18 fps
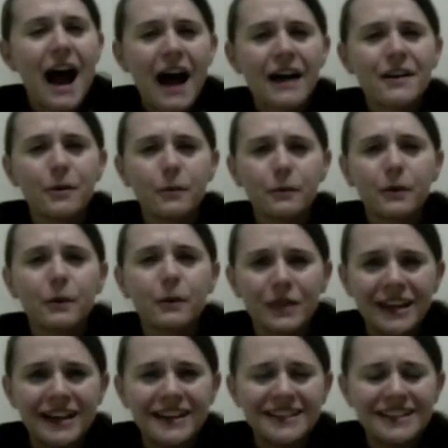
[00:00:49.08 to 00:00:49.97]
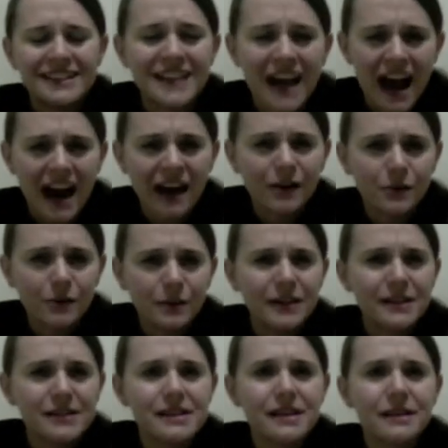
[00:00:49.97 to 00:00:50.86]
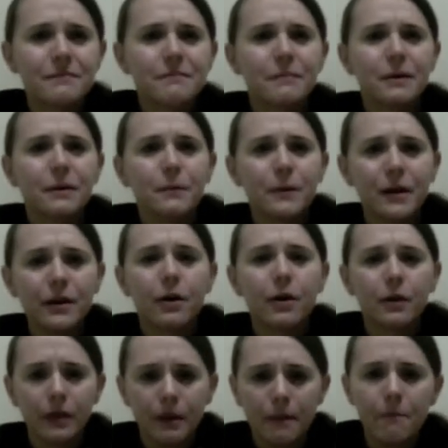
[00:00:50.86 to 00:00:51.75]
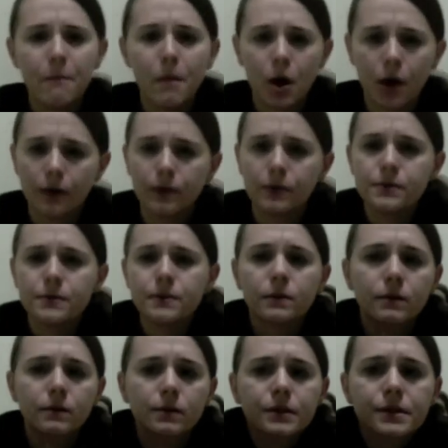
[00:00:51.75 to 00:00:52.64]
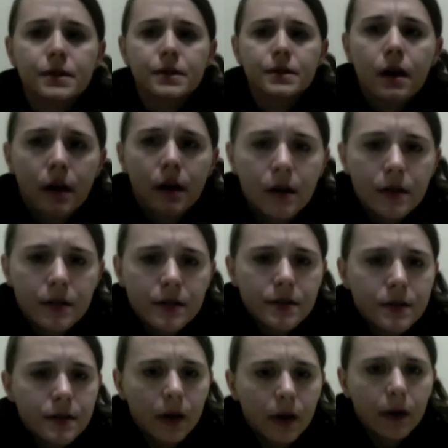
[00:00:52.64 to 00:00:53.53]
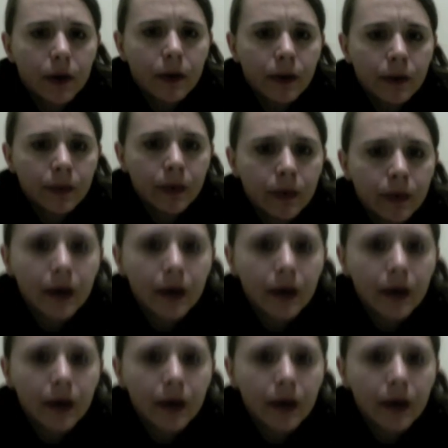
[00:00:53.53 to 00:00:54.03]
don't know the exact reason, but we call them model schools. So,